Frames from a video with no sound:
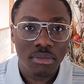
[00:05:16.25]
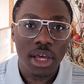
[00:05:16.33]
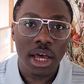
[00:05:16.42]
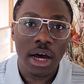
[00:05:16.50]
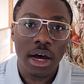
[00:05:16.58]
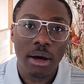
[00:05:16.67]

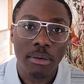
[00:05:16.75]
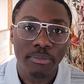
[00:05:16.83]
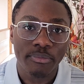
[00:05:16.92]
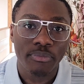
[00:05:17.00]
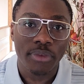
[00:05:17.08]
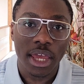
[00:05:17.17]

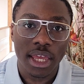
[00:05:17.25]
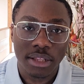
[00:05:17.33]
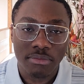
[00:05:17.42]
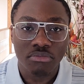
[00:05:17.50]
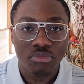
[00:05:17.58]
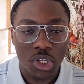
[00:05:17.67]

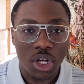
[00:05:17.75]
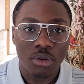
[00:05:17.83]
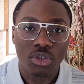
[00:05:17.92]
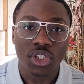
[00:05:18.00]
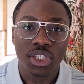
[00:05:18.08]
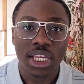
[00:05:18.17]
and
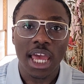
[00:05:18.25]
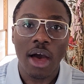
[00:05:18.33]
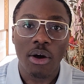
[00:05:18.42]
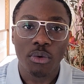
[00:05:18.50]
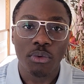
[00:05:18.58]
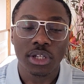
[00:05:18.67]
just see
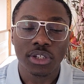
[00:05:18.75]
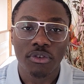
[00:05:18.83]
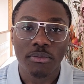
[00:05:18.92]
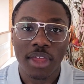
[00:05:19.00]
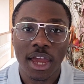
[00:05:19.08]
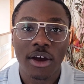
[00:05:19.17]
how it runs
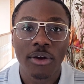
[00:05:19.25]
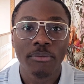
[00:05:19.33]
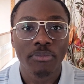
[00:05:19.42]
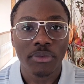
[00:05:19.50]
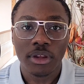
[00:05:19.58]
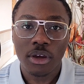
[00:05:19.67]
from there.
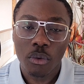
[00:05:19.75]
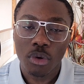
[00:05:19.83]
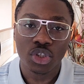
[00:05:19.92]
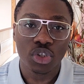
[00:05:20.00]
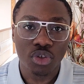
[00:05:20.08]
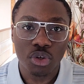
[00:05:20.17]

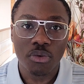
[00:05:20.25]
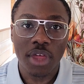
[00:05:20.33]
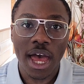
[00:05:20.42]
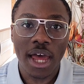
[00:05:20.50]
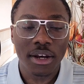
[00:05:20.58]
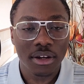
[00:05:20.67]
Once you do
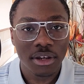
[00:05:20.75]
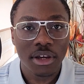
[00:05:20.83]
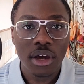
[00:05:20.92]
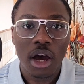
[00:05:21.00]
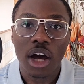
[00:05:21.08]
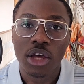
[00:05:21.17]
that,
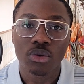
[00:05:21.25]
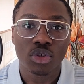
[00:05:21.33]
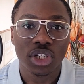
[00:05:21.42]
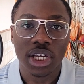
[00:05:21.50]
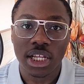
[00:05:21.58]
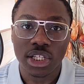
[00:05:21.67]
you'll
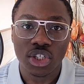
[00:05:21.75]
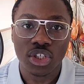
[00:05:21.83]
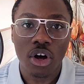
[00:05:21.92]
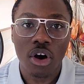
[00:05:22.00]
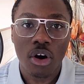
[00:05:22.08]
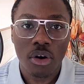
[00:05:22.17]
just hit
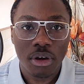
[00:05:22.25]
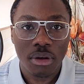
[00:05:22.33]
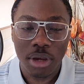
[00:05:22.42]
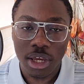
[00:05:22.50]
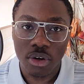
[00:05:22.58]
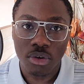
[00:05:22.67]
install.
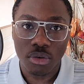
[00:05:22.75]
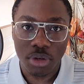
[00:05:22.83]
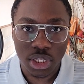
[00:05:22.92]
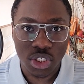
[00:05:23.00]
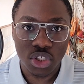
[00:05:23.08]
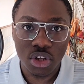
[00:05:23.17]
It'll
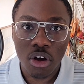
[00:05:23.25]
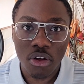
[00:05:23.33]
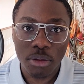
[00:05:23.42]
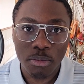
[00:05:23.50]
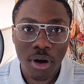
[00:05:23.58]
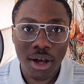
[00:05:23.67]
install
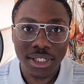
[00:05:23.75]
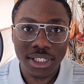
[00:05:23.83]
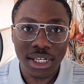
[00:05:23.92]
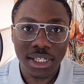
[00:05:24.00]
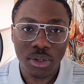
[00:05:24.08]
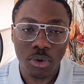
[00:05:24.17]
the
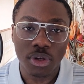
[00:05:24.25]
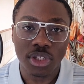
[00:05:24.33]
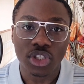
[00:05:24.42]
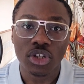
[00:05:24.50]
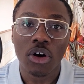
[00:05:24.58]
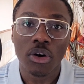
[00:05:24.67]
process or
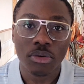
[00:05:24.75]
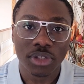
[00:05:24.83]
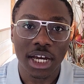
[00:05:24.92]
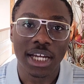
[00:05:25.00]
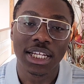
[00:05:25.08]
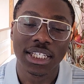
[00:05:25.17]
install
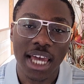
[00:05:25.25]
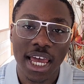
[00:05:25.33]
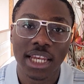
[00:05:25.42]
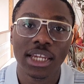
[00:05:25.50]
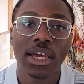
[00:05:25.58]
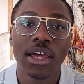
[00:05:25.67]
Tiny
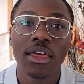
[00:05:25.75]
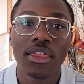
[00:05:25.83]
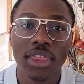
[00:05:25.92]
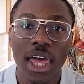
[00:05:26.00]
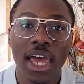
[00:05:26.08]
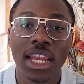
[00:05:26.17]
10.
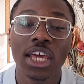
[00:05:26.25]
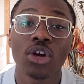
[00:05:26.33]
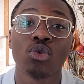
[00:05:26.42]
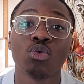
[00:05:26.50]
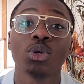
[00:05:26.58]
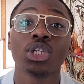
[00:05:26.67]
Then
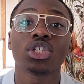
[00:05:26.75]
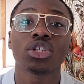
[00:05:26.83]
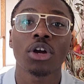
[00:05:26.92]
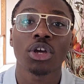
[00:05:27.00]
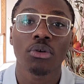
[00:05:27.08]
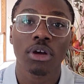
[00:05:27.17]
it'll
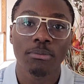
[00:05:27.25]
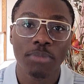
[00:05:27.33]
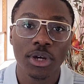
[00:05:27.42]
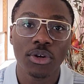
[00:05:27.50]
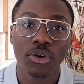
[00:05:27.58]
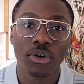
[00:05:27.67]
restart your
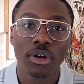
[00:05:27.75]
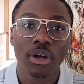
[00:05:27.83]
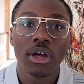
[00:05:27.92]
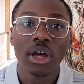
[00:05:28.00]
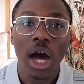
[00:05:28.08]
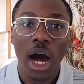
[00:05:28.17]
computer.
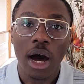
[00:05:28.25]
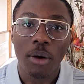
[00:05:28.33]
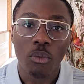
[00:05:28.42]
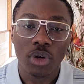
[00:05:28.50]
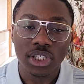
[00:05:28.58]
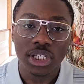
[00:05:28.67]

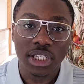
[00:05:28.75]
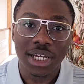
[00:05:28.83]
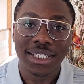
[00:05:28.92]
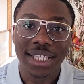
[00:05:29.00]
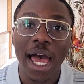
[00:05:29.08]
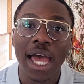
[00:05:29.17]
Once it
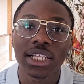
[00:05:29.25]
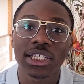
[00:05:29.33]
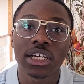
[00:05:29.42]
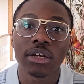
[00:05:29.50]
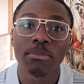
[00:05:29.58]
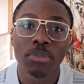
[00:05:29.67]
does that, it's
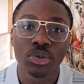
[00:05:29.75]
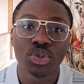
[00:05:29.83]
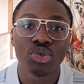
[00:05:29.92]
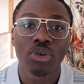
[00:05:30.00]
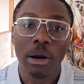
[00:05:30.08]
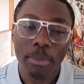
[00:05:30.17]
going to boot
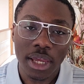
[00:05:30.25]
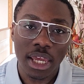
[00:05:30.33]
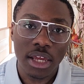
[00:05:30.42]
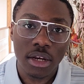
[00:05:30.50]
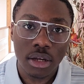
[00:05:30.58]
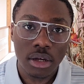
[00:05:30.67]
you up
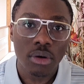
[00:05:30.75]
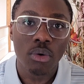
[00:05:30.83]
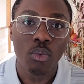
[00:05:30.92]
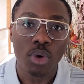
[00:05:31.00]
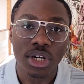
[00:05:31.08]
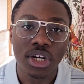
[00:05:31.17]
in
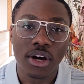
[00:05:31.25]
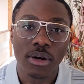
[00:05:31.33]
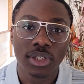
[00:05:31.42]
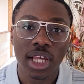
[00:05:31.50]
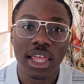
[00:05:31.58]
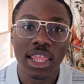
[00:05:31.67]

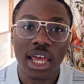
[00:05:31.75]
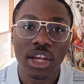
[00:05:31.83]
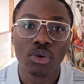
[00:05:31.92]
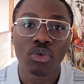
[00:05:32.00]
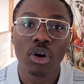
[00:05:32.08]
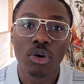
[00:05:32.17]
Windows, and then
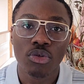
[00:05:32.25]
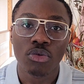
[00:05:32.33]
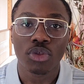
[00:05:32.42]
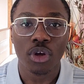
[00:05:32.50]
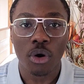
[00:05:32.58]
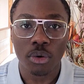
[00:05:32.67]
you'll go
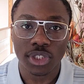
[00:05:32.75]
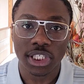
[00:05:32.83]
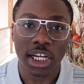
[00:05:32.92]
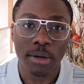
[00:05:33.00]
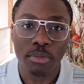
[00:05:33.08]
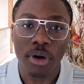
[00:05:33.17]
through the whole
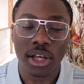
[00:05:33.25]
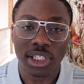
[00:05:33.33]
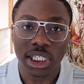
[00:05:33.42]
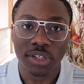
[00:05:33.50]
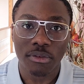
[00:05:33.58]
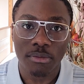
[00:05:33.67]
setup
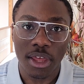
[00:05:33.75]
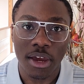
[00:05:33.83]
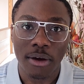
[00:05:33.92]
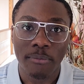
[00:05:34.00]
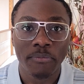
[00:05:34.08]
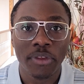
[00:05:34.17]
process from
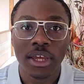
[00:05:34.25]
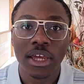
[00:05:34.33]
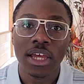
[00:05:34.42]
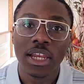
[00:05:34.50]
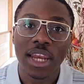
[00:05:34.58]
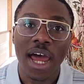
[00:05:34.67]
there.
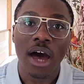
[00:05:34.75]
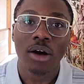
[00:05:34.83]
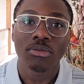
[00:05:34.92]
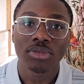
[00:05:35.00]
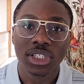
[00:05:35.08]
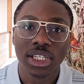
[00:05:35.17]

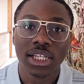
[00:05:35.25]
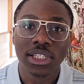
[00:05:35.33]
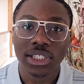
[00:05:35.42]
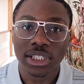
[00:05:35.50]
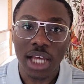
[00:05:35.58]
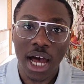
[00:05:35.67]
Now,
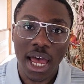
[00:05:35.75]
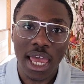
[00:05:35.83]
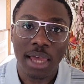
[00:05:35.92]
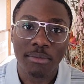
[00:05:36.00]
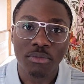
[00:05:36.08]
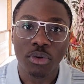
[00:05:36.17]
since I
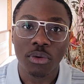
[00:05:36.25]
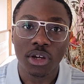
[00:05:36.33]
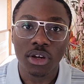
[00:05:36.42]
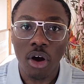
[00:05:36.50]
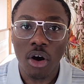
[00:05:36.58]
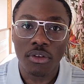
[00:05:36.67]
am
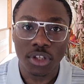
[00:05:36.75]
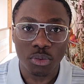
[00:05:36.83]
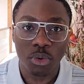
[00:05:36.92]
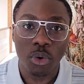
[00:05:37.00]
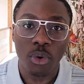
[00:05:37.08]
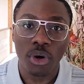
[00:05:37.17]
doing all this
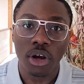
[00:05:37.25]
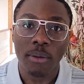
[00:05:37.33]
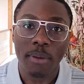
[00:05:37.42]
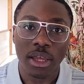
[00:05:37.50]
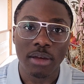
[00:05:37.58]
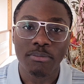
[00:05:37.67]
recording on
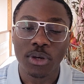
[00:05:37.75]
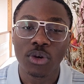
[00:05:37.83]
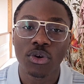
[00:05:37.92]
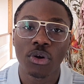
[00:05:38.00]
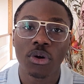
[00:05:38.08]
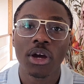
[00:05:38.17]
my
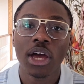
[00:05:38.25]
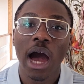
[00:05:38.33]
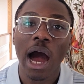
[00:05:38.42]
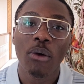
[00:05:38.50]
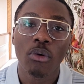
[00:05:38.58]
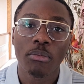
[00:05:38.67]
computer,
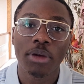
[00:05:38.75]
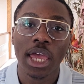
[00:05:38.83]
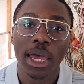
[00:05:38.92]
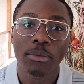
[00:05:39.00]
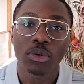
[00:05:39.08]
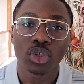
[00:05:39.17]
I won't be
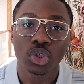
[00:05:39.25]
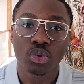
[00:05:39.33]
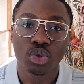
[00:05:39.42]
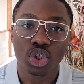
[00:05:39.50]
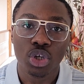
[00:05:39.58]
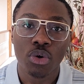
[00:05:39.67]
able to
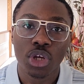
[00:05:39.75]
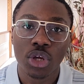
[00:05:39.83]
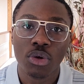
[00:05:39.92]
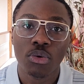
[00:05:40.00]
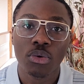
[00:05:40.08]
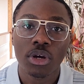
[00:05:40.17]
show
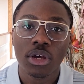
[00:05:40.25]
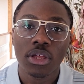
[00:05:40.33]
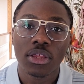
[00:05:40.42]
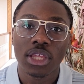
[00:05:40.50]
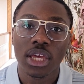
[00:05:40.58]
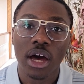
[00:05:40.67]
you
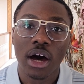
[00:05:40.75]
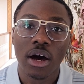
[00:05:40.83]
the